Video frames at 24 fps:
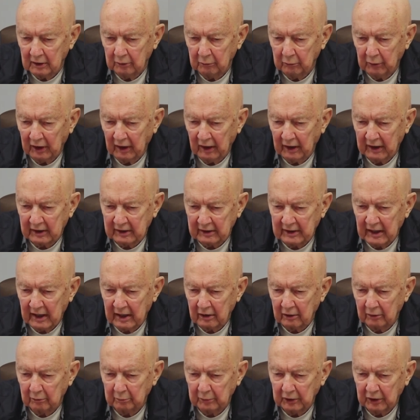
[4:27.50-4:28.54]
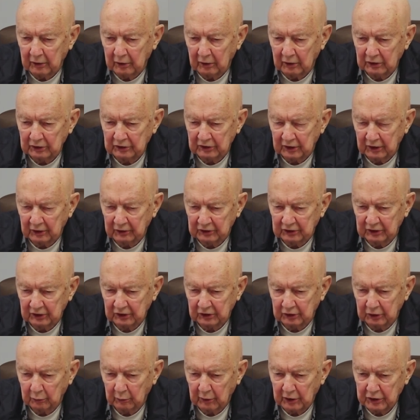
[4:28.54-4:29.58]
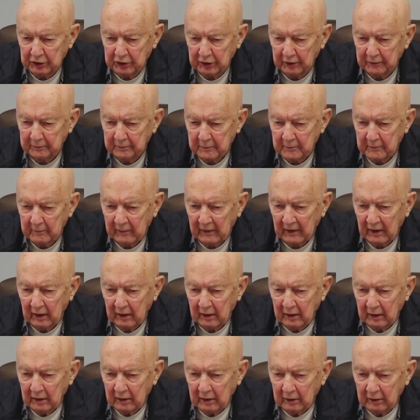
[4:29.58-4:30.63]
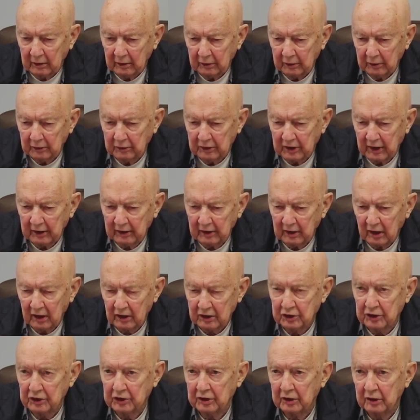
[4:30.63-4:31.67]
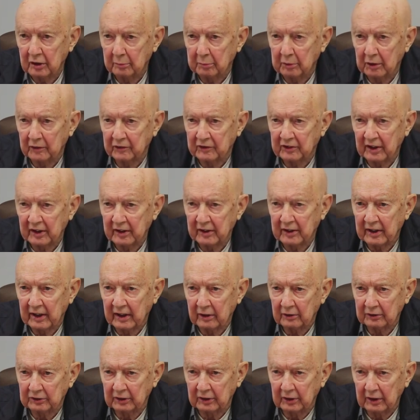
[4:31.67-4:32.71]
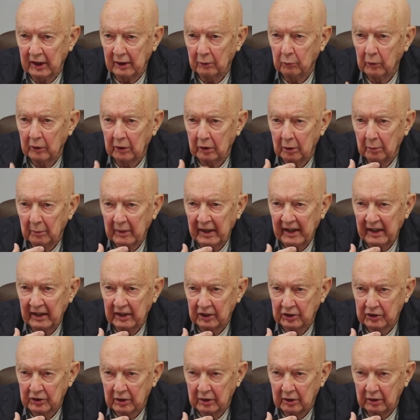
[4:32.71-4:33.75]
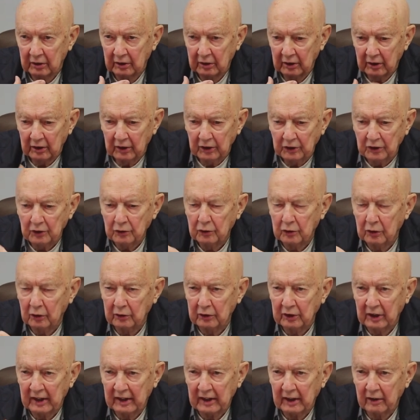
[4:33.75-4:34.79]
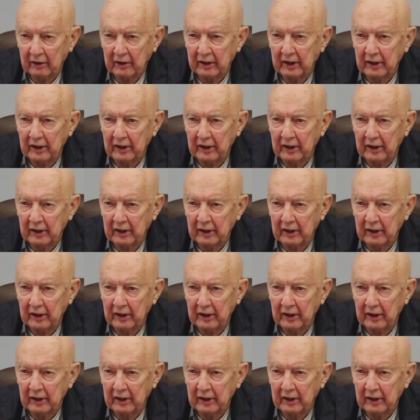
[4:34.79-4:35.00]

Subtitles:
we let down because of the situation. You take oxygen above 10,000 and wear a mask. You couldn't get out